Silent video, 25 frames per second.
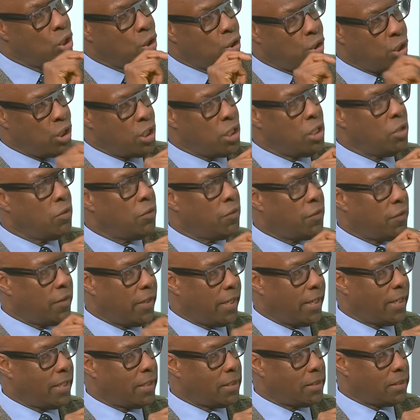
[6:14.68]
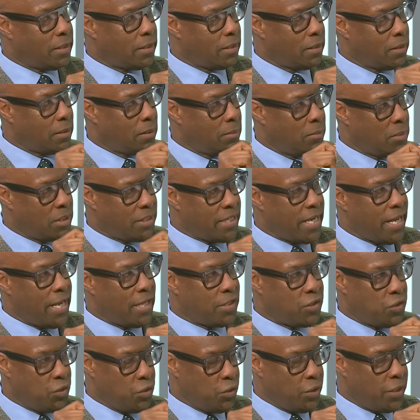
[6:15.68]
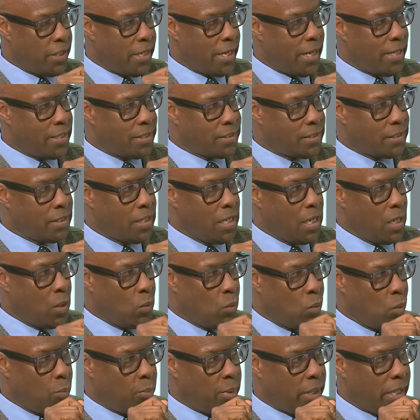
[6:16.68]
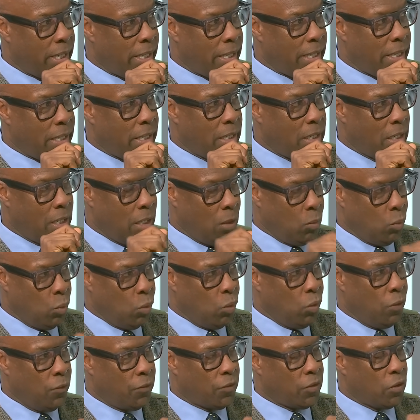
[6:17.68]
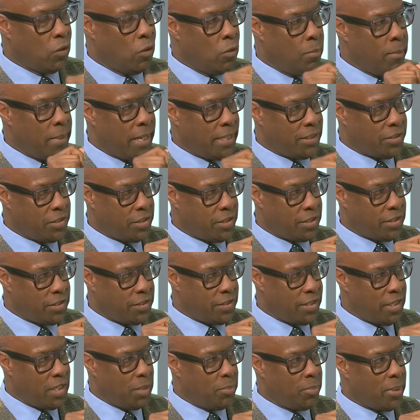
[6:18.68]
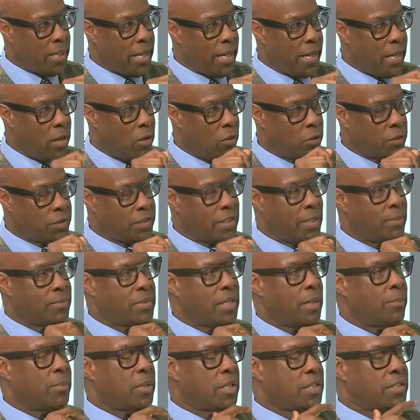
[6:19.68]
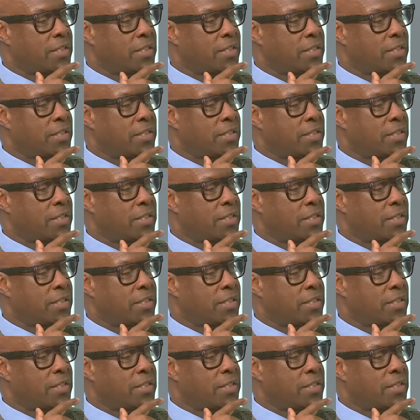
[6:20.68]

do you think Matheus Nunes will be a Wolves or Manchester City player on September the